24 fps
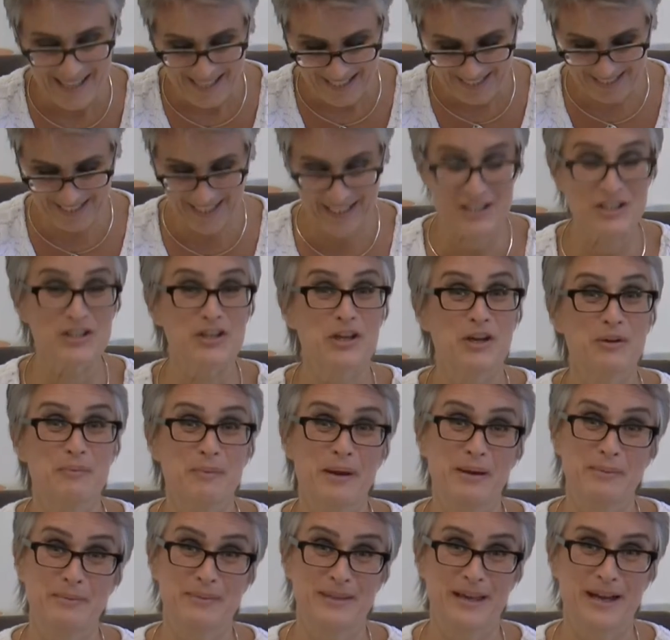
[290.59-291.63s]
He had to go
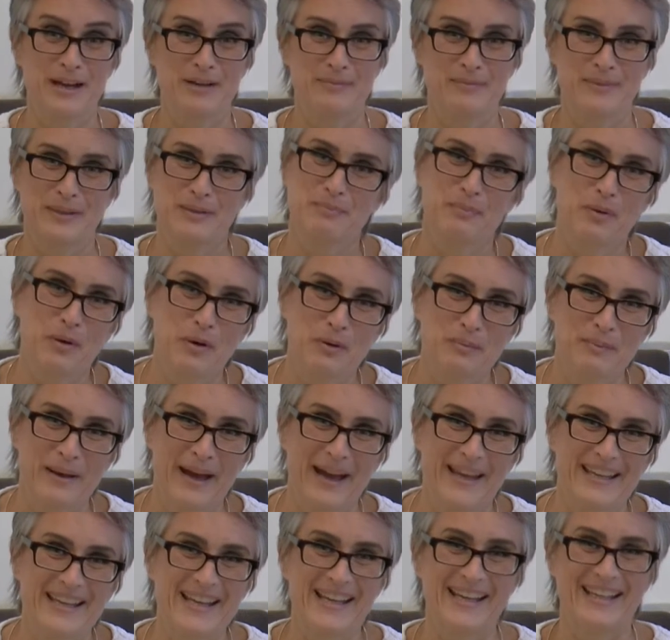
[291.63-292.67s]
away without me, poor
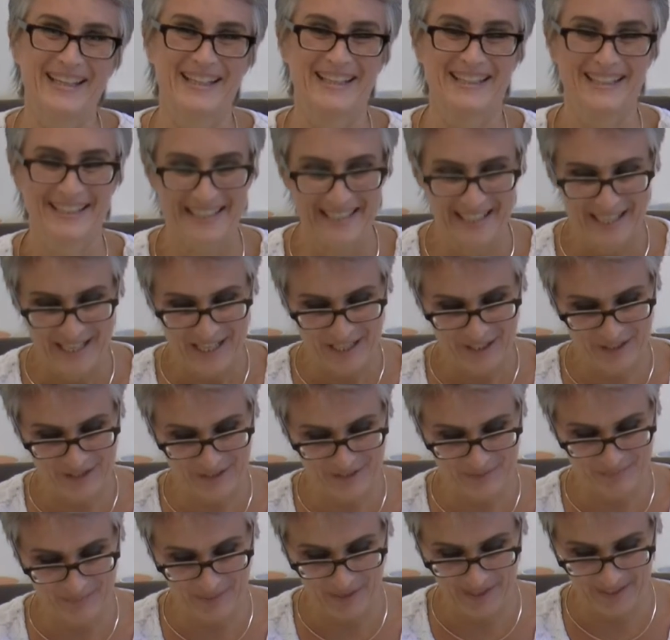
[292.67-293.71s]
man,
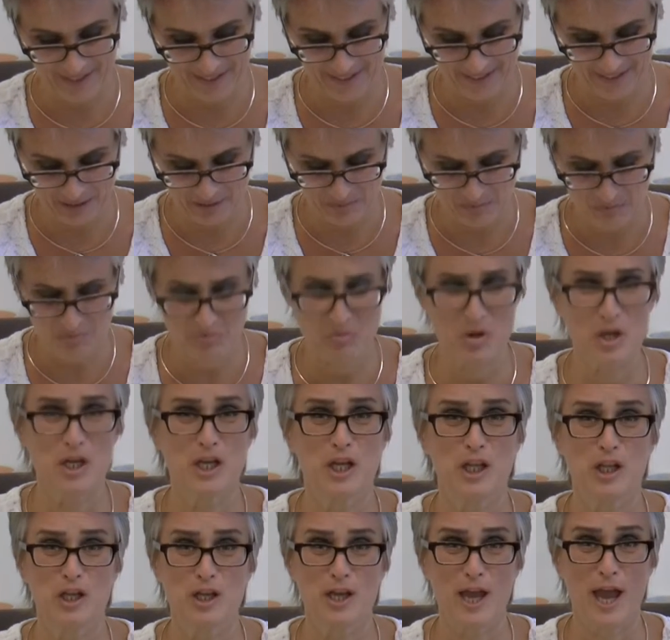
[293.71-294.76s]
because my
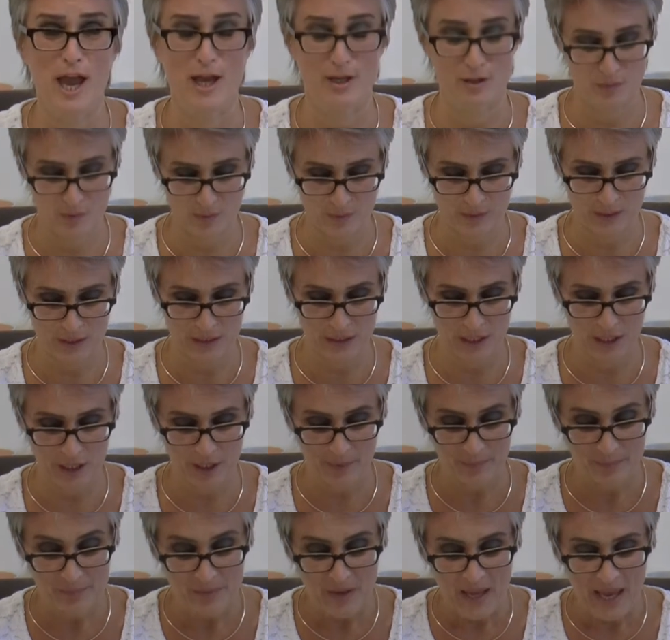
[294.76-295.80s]
little cat's very sick.
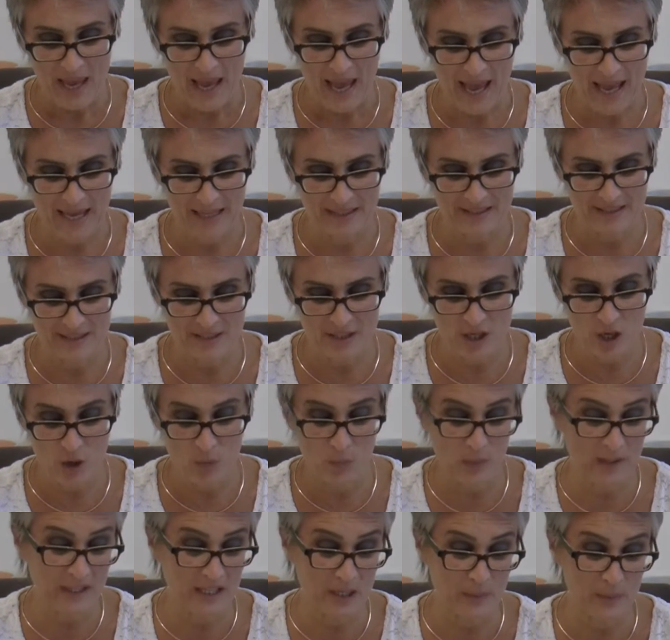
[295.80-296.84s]
And
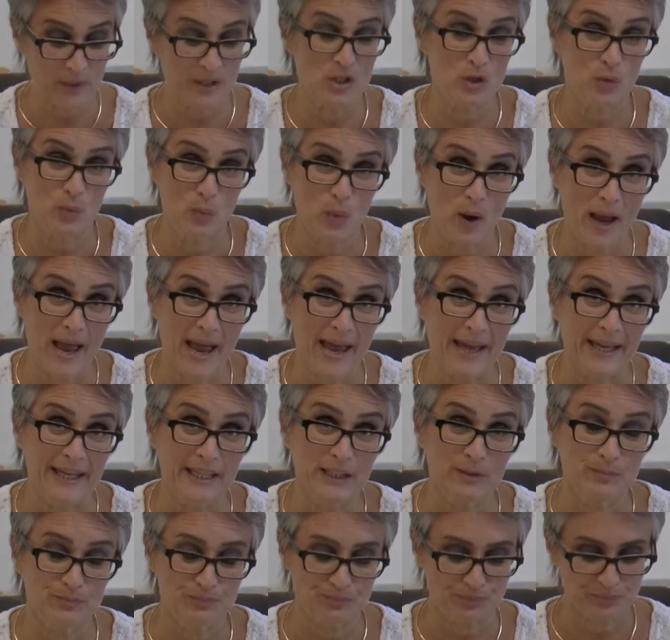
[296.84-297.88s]
when he went
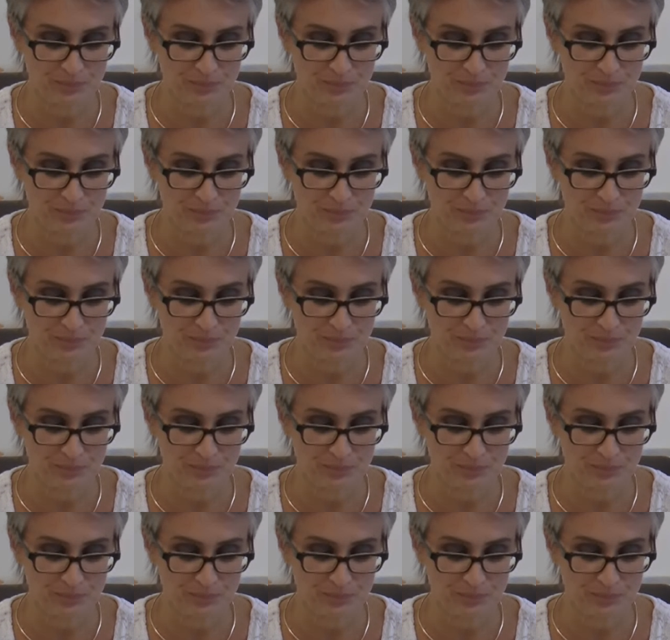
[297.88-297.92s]
away,